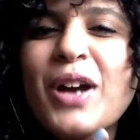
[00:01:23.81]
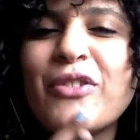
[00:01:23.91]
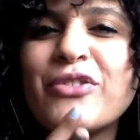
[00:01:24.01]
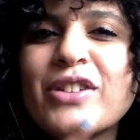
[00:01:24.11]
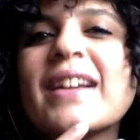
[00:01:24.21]
I
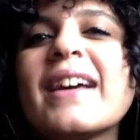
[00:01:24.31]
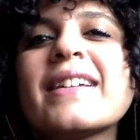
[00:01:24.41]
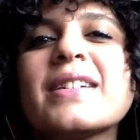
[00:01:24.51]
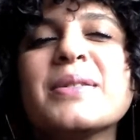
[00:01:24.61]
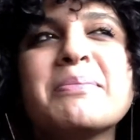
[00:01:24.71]
feel
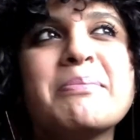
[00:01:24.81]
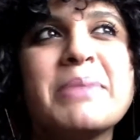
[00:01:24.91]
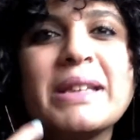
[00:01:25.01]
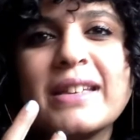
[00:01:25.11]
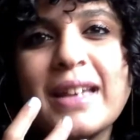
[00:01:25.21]
like,
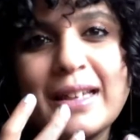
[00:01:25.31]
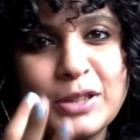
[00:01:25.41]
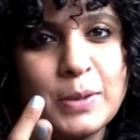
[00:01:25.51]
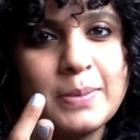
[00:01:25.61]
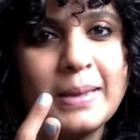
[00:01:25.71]
be at the
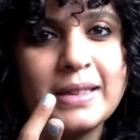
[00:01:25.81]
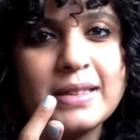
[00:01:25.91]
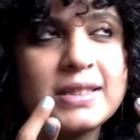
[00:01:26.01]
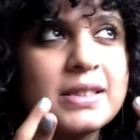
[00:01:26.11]
top of my list.